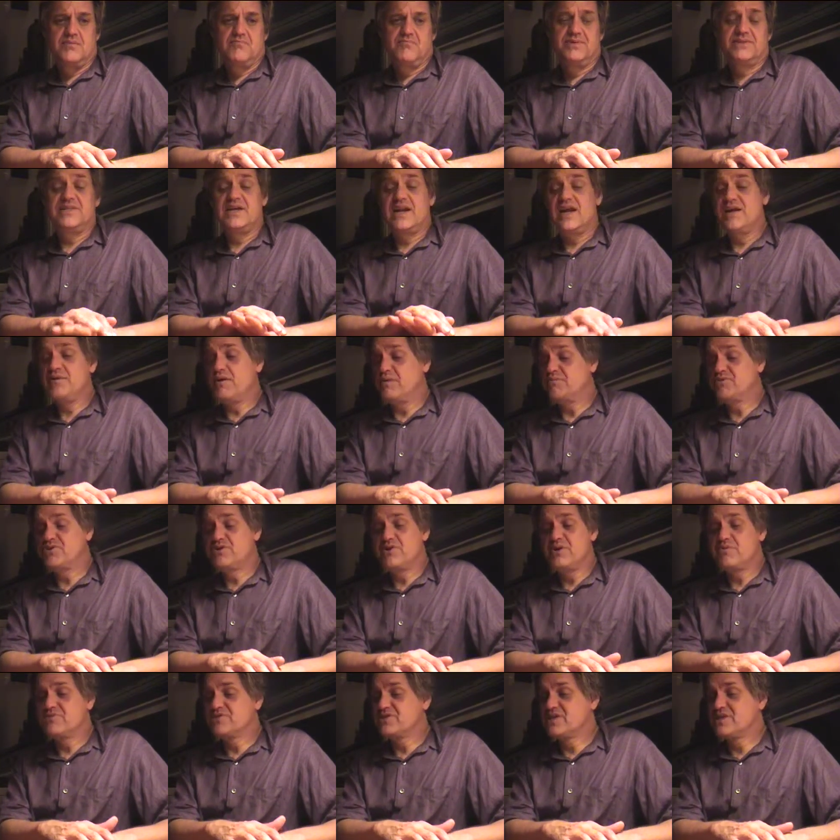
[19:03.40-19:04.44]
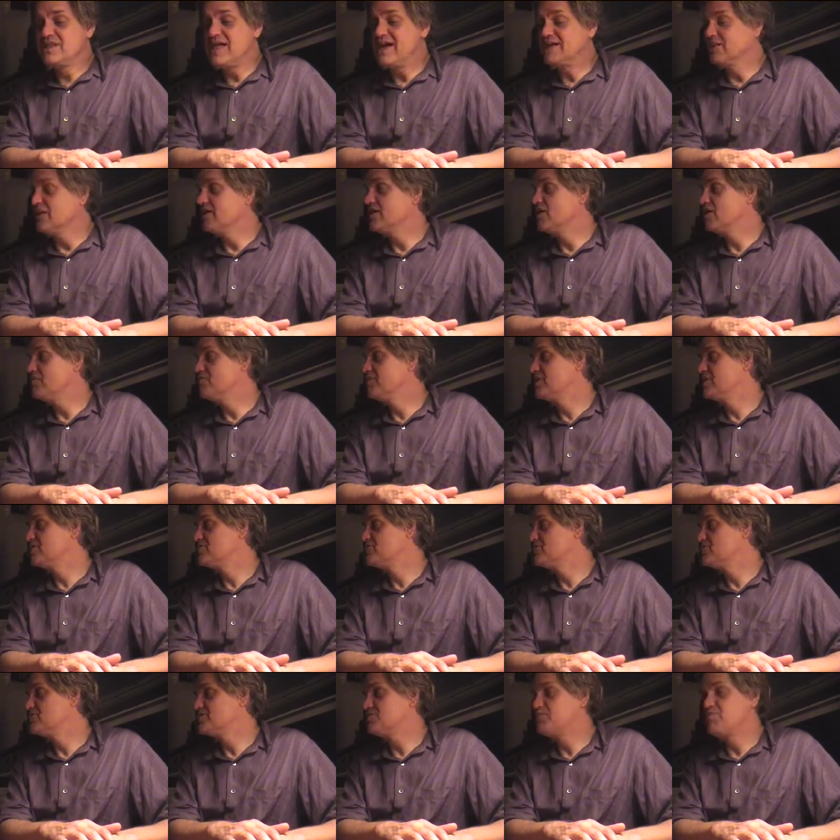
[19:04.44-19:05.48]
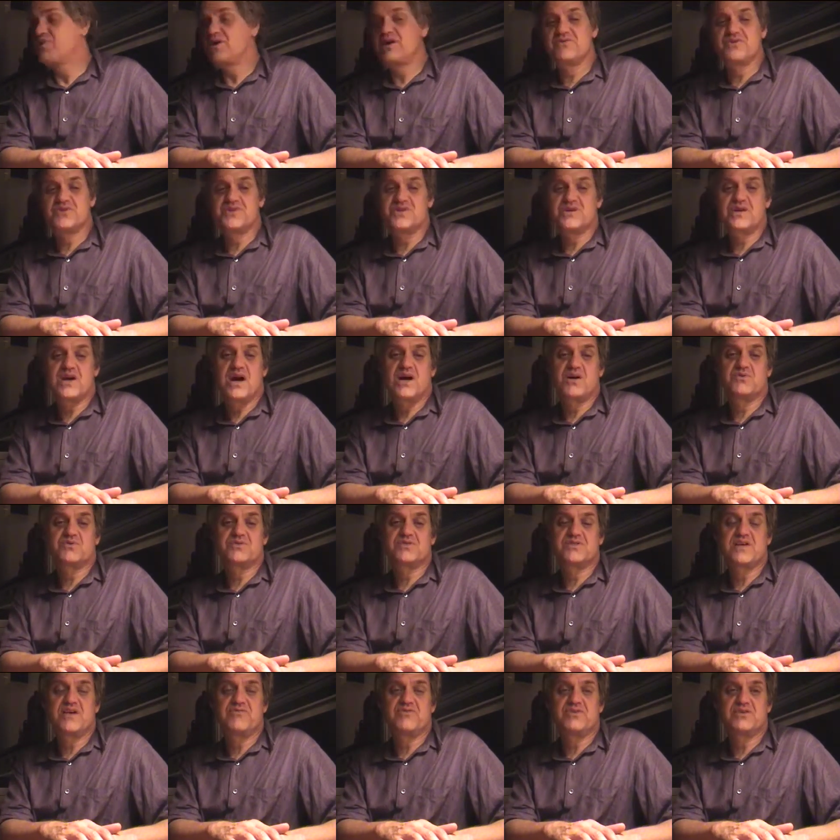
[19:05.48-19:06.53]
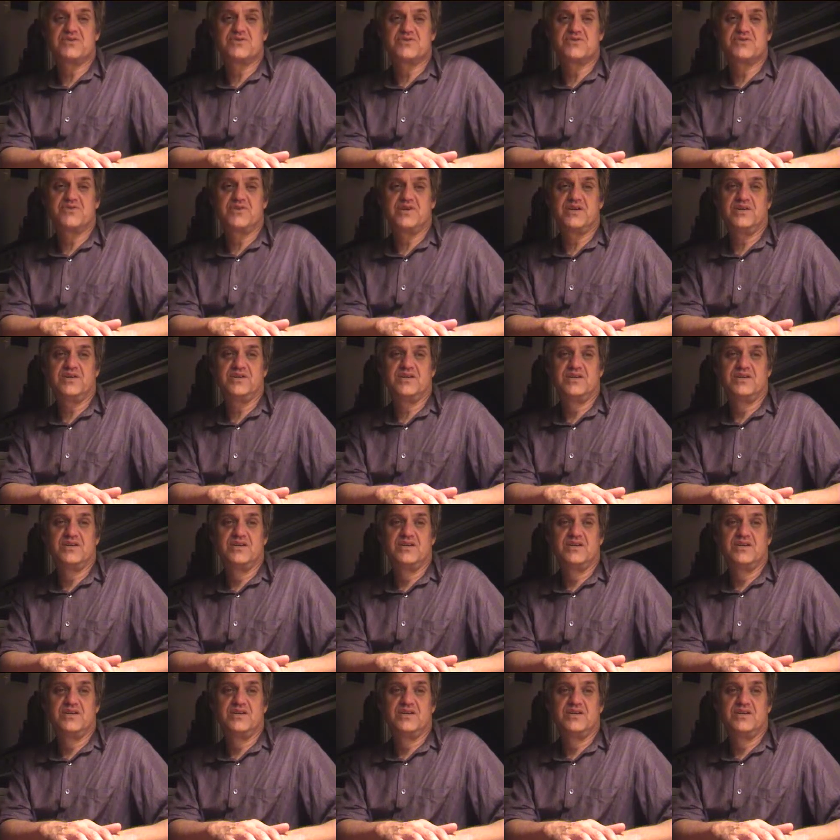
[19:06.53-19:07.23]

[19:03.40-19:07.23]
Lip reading: But then I'm sure he was glad later because he was a part of the Chicago 7, so he